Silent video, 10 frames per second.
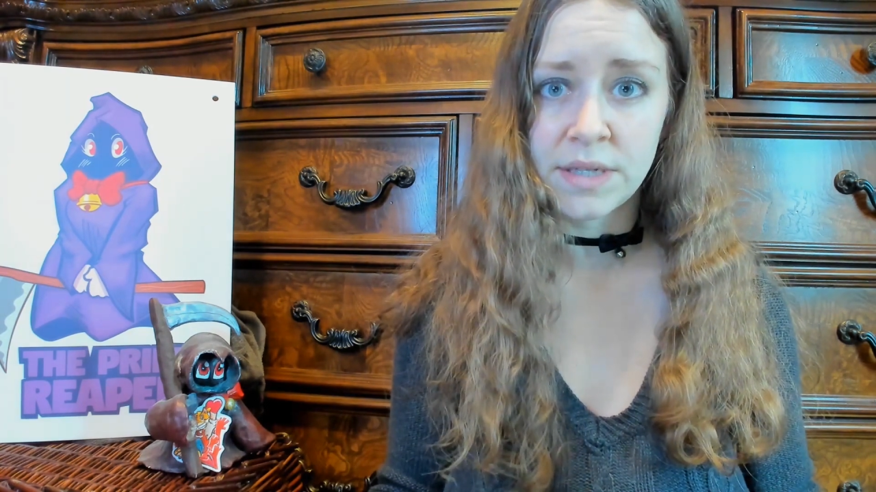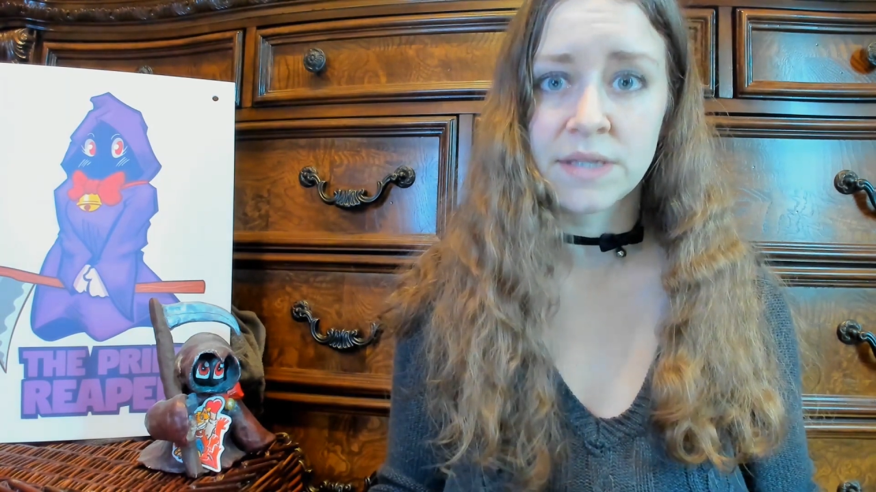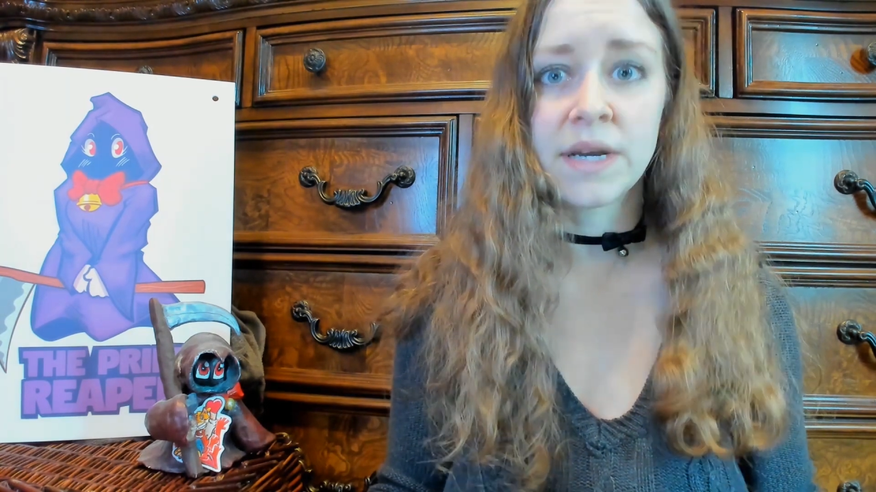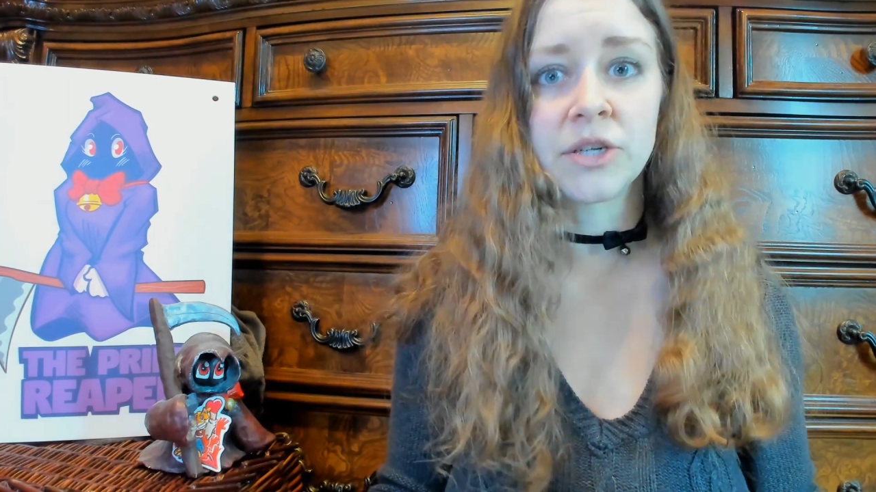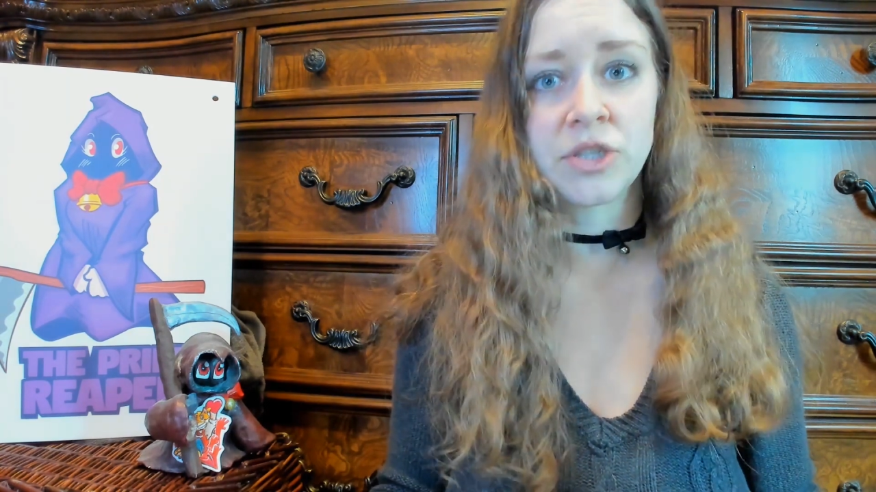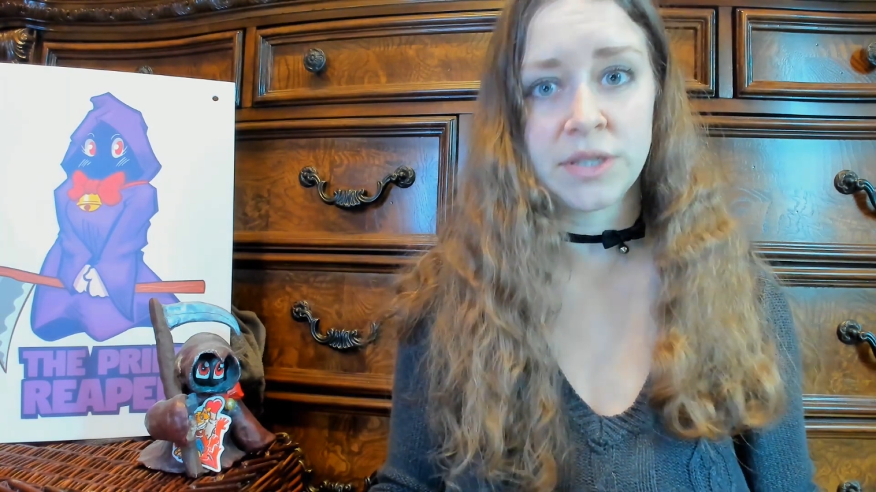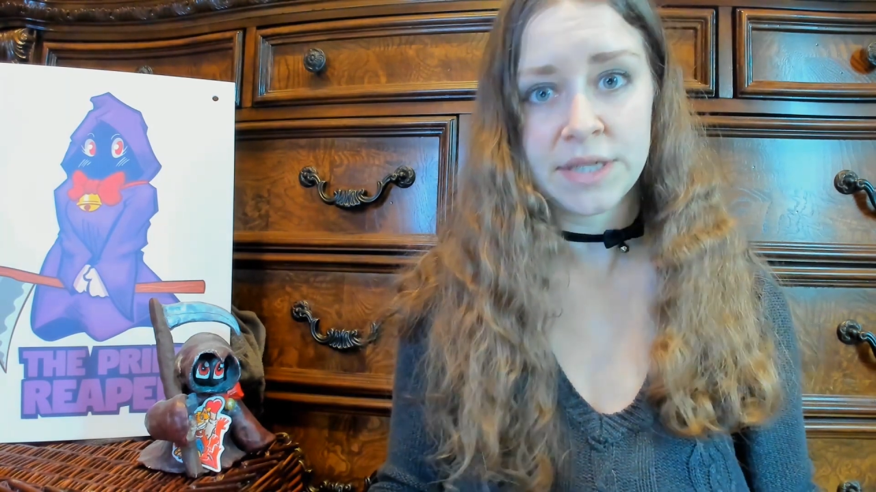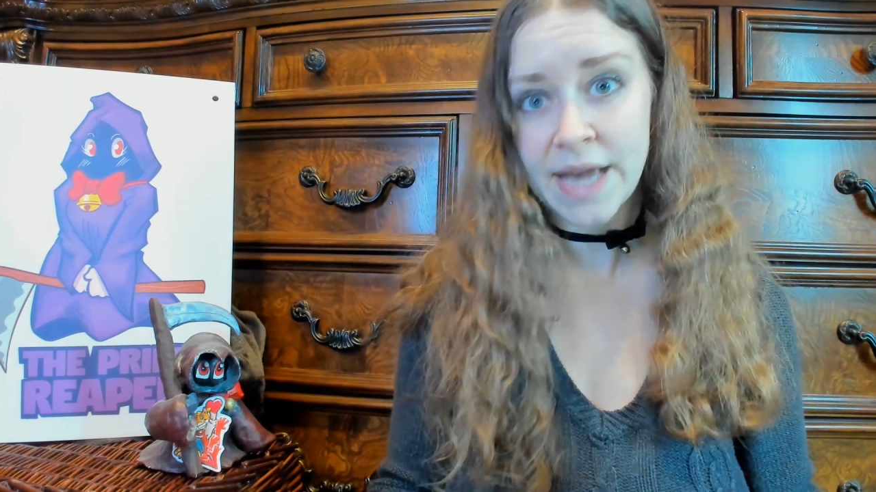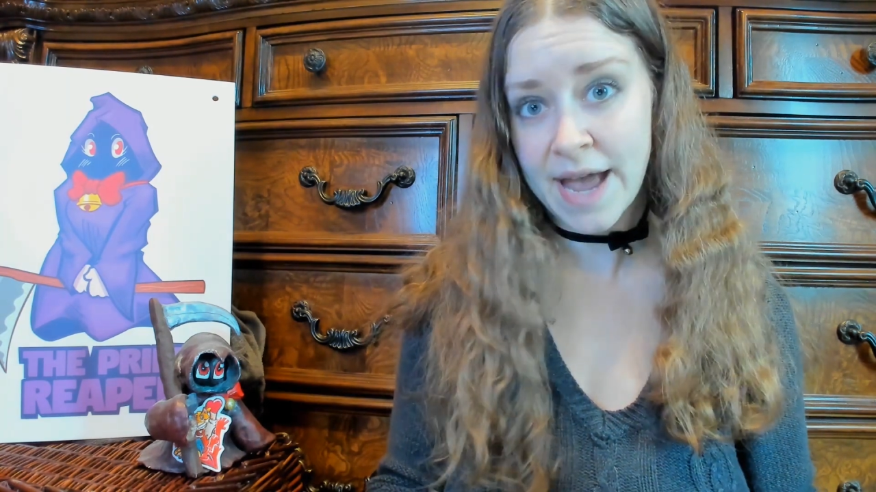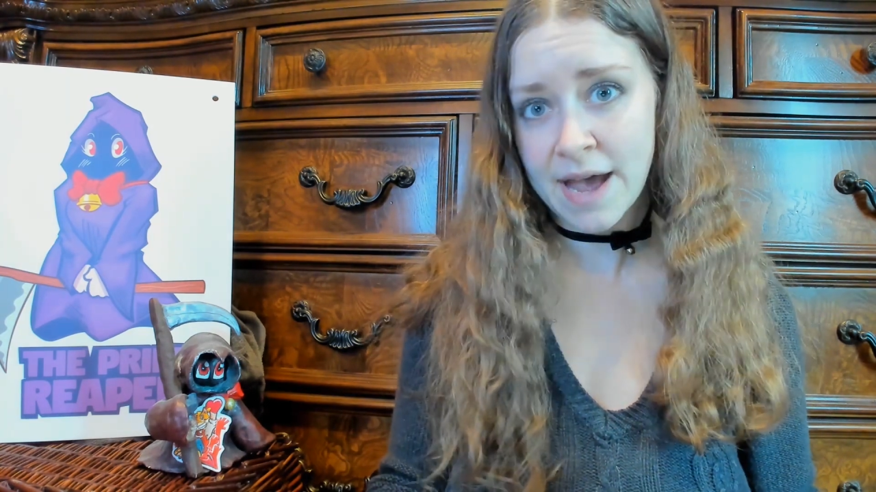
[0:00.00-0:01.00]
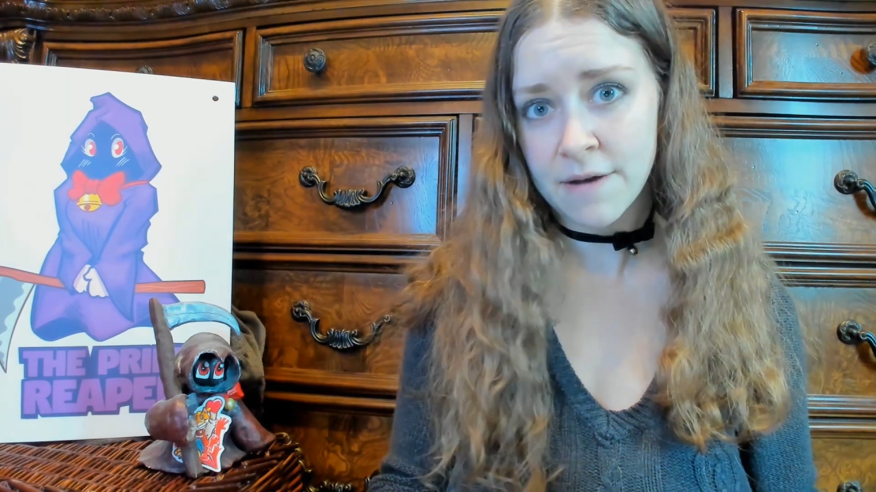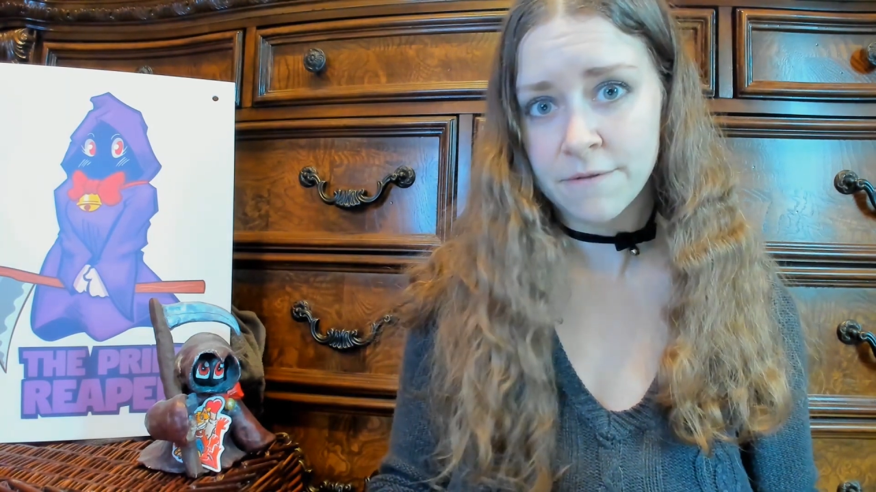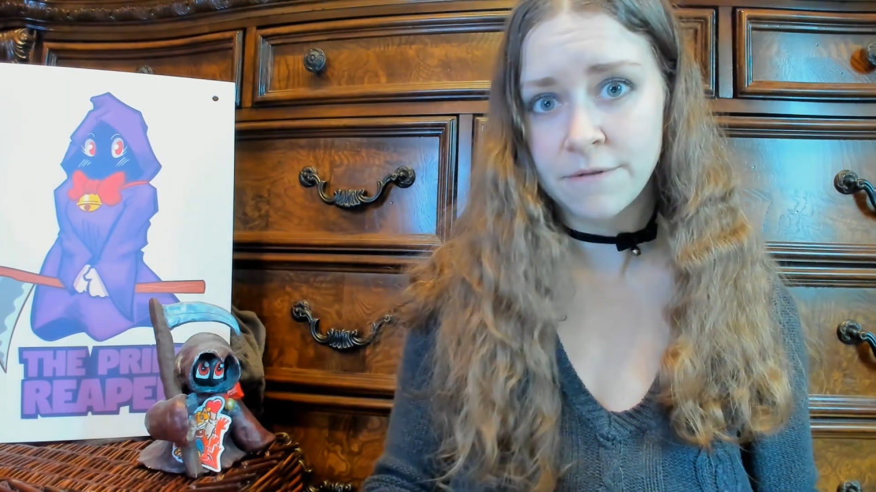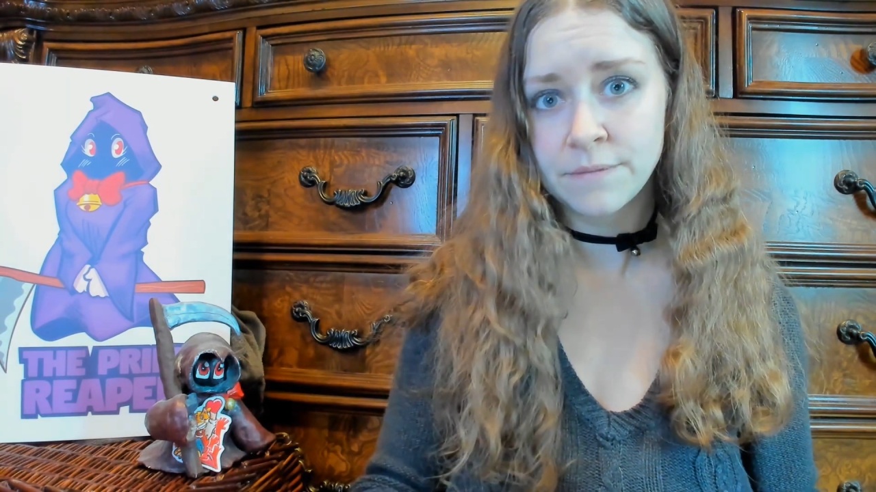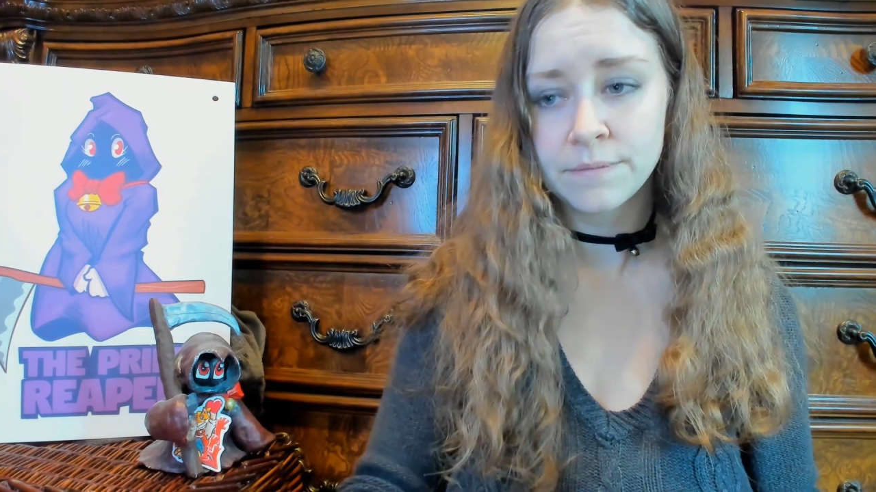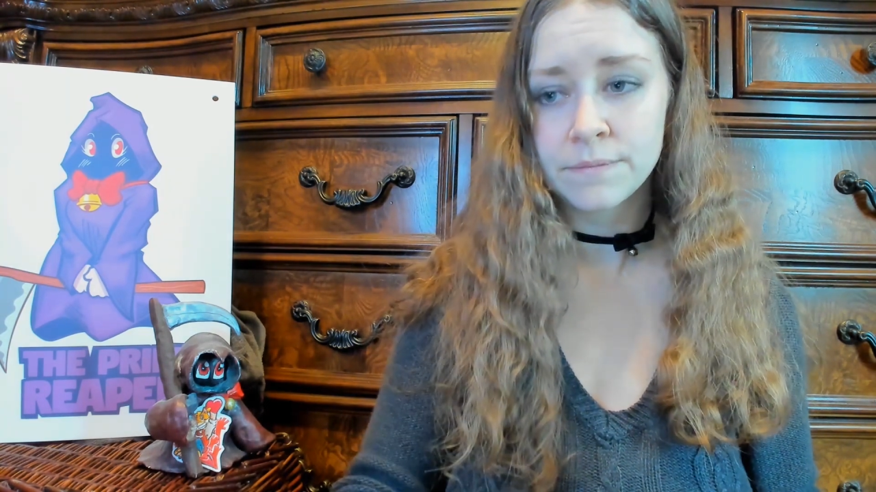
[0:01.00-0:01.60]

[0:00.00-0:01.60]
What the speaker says: discussion to have.